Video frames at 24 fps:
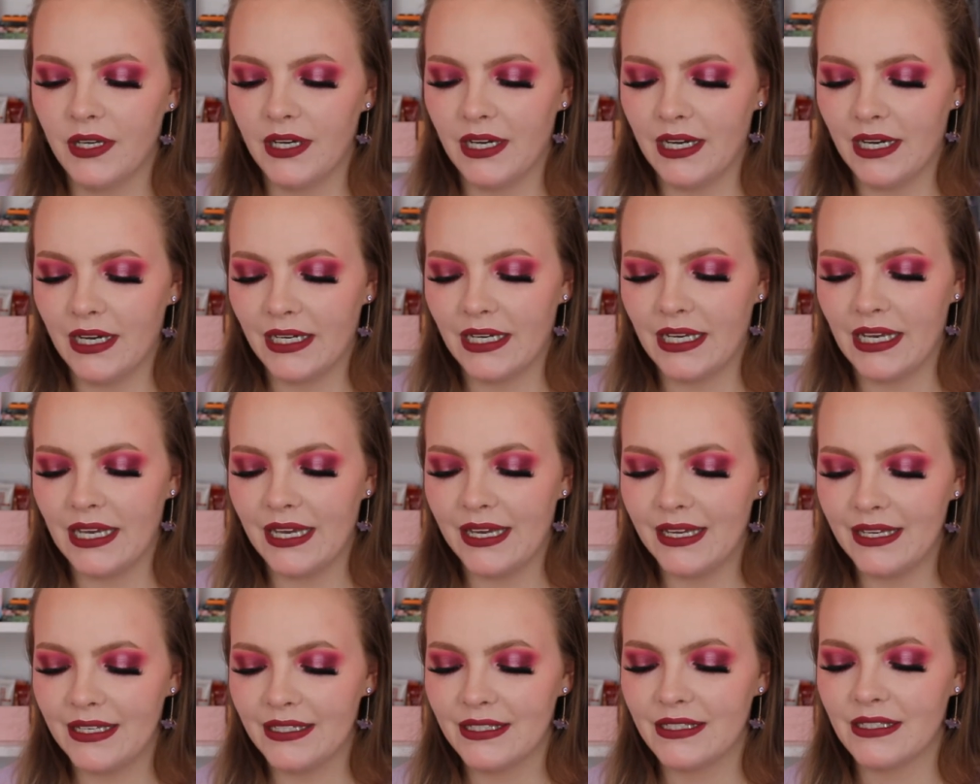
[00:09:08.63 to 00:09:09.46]
and it
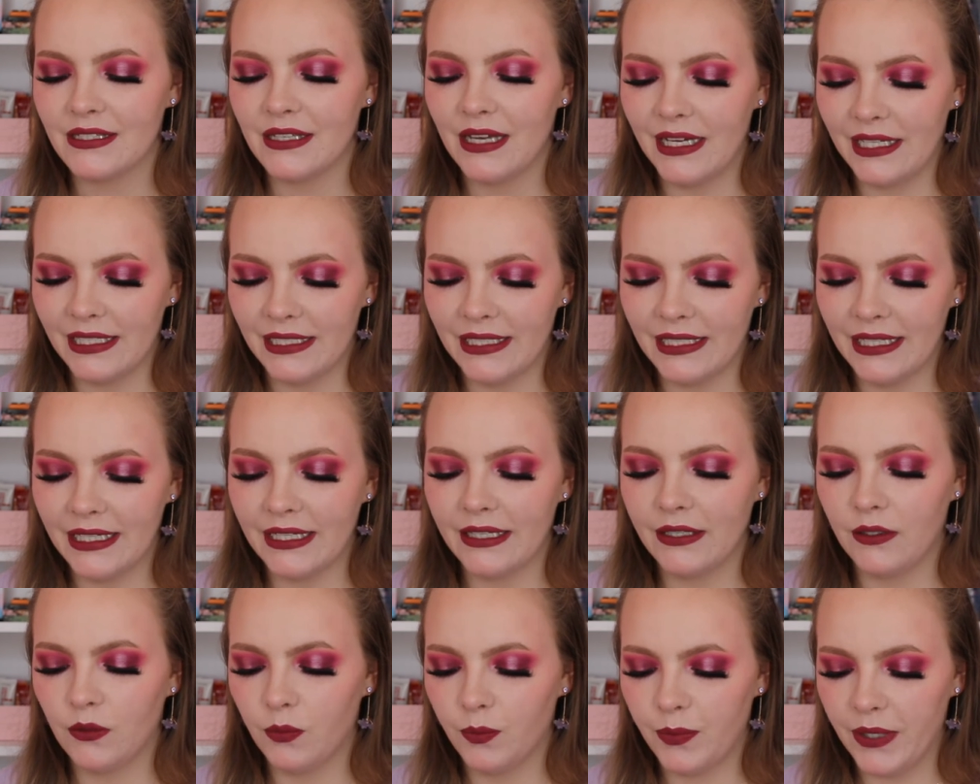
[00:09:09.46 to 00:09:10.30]
is a
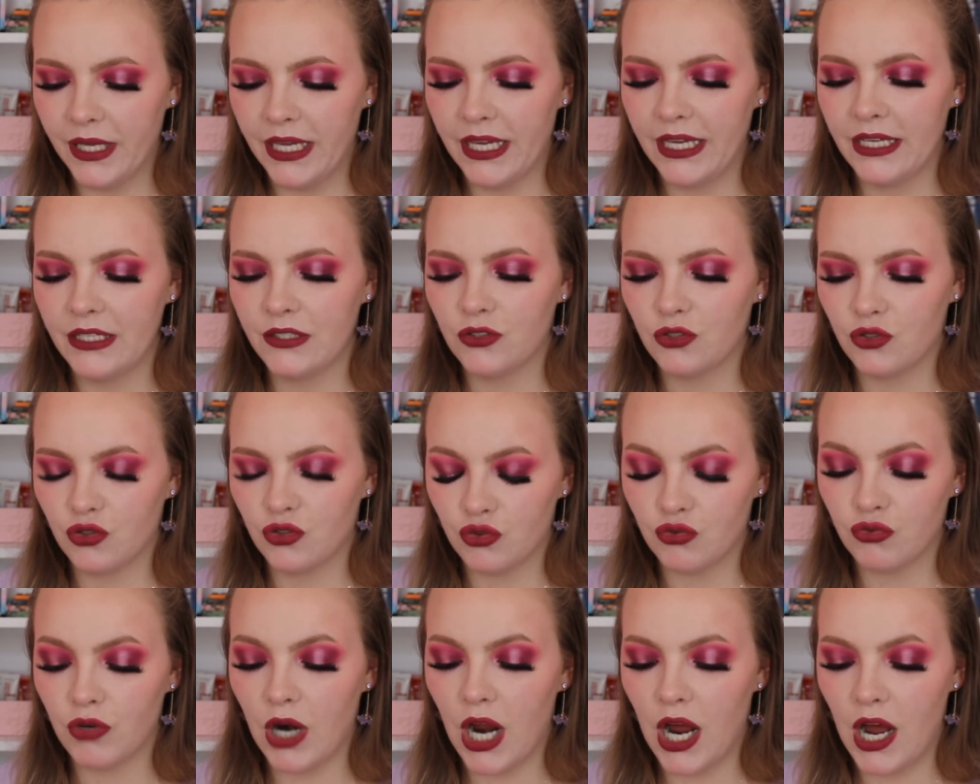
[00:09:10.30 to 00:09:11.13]
little bit
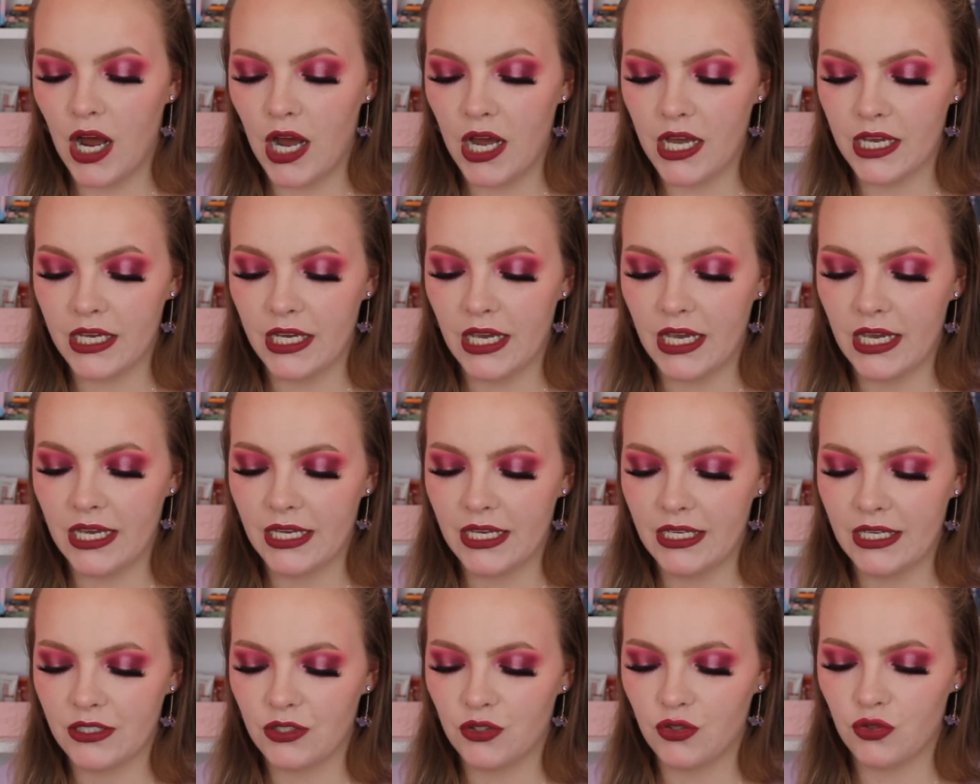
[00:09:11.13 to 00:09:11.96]
dry. It
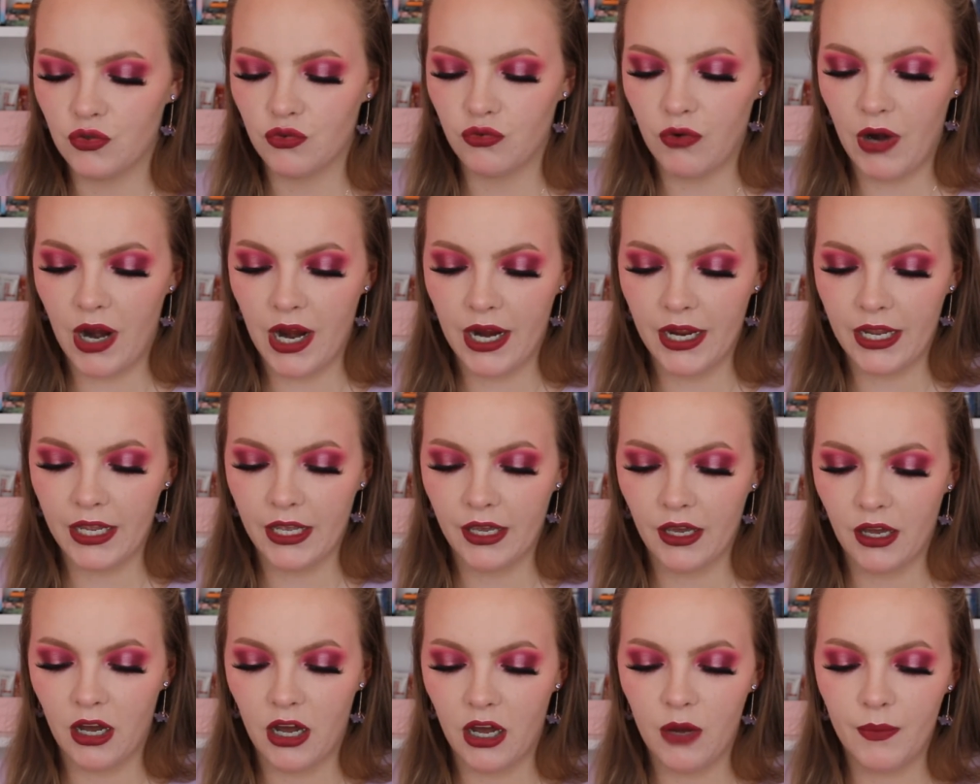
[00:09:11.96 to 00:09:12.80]
is
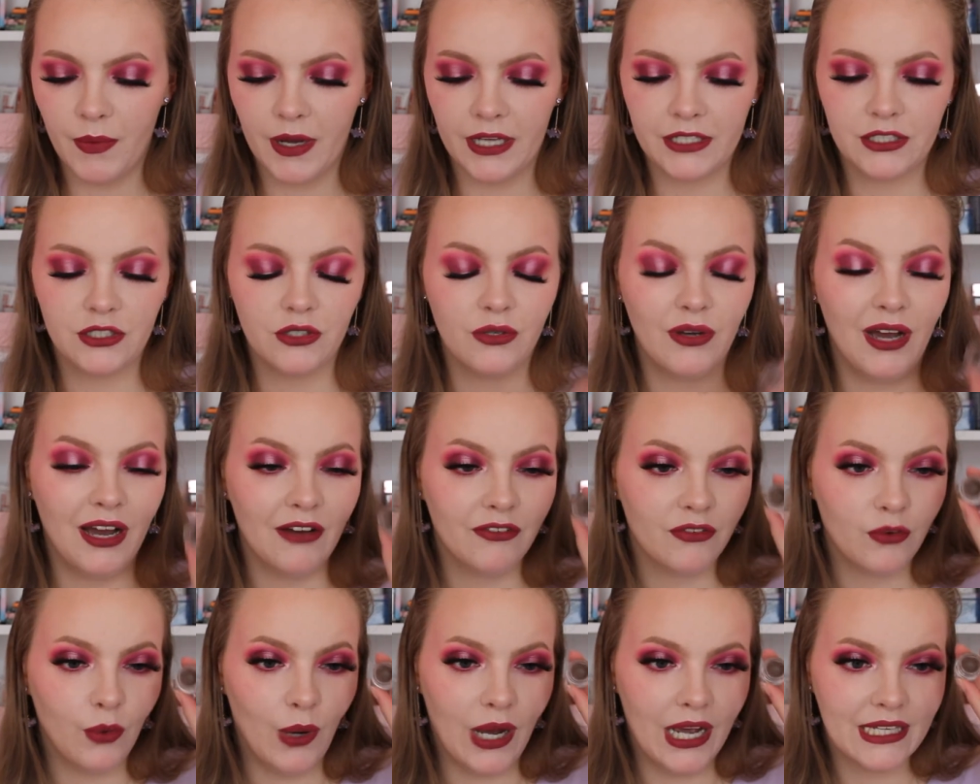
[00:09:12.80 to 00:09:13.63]
drying up. I do
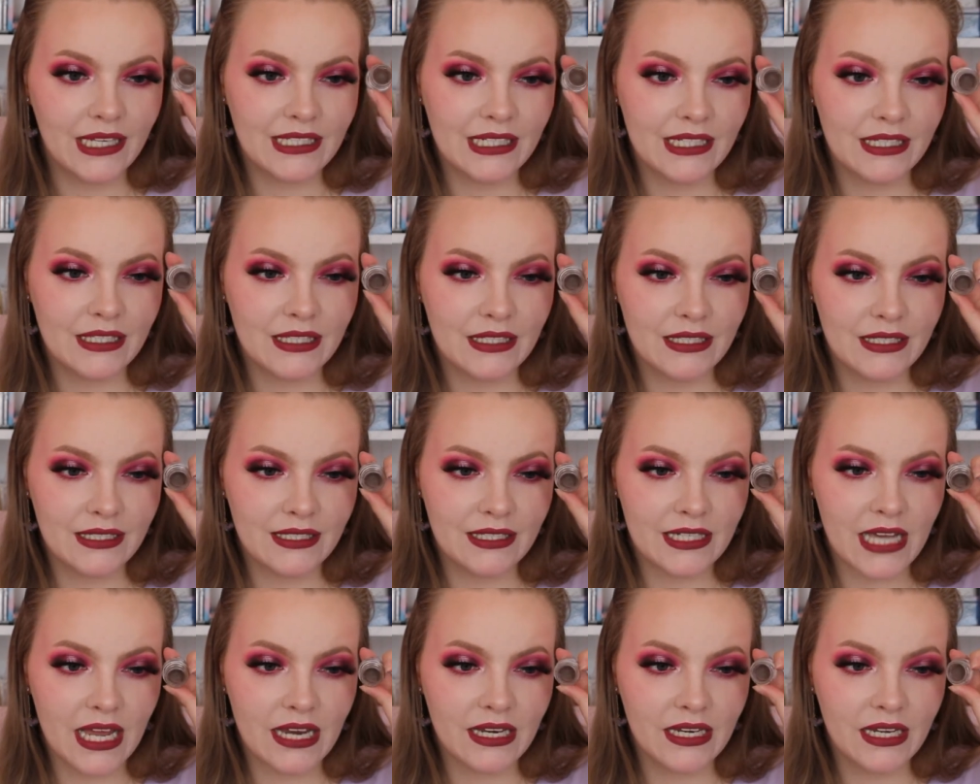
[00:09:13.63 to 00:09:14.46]
have quite a decent
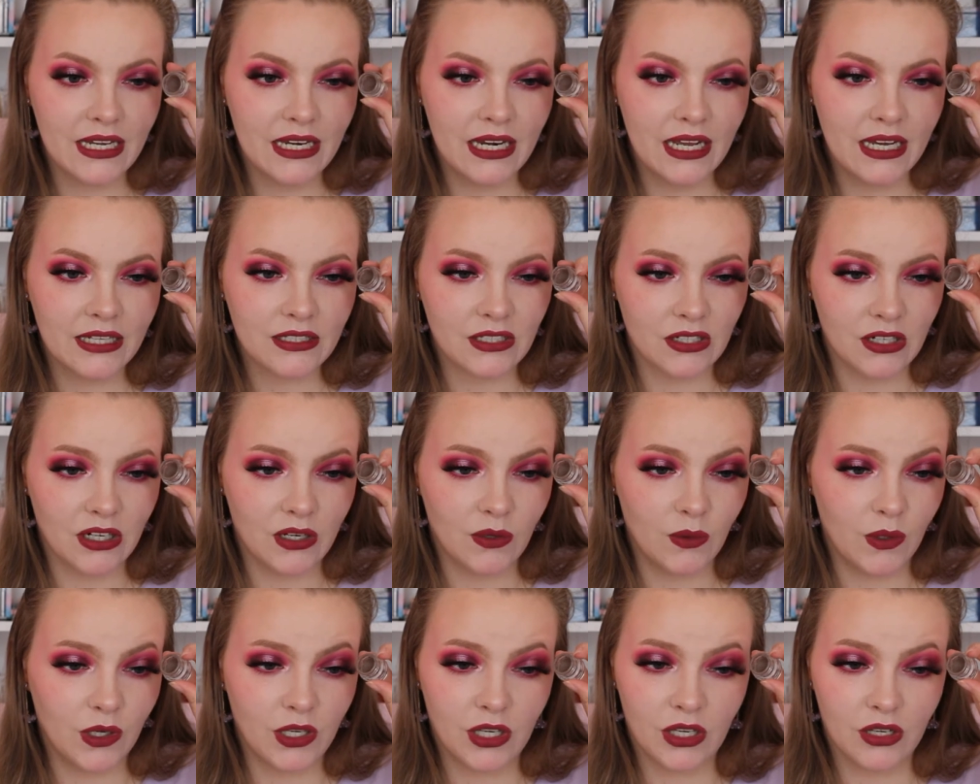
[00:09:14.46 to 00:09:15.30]
dent in it. I don't know
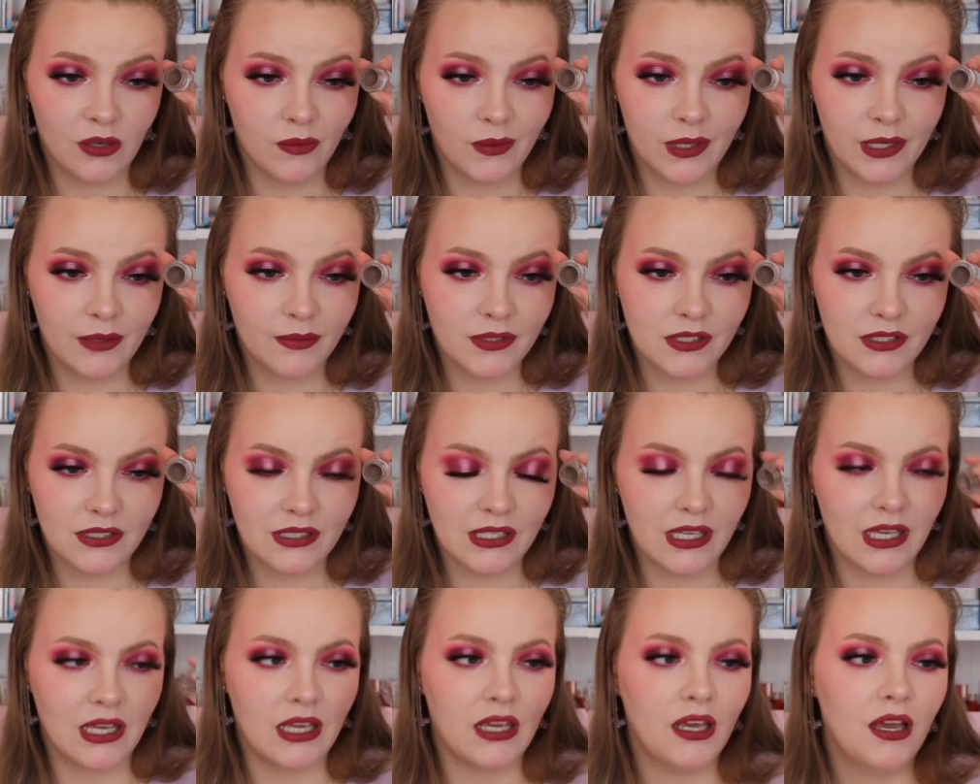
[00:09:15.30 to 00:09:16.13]
how well you're going to be able to
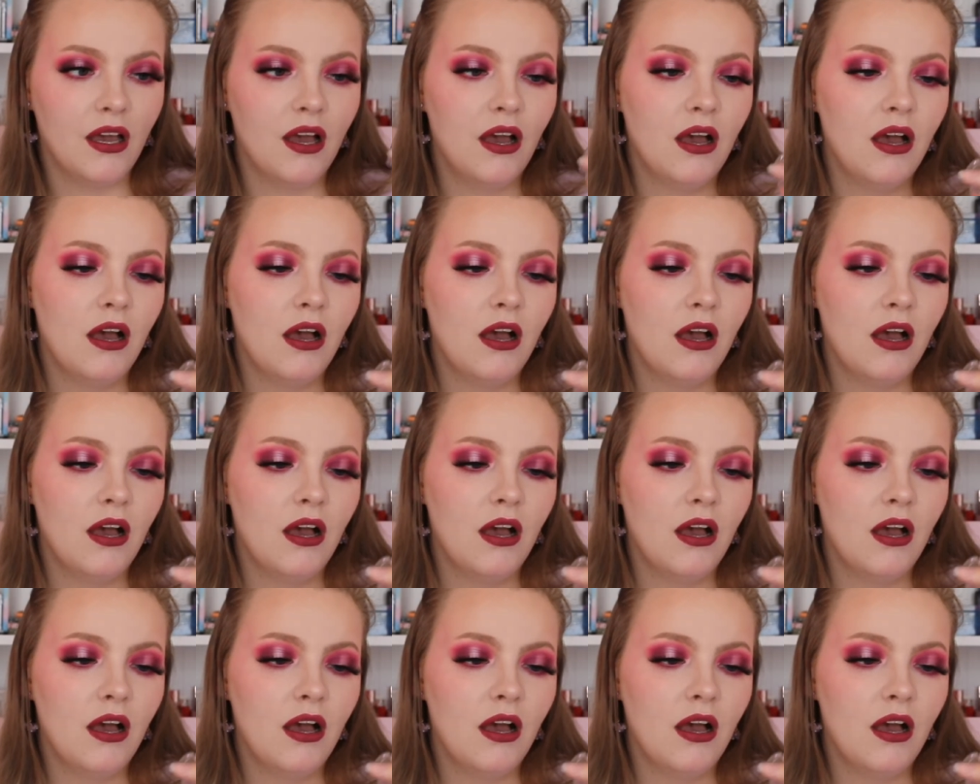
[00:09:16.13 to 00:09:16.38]
see,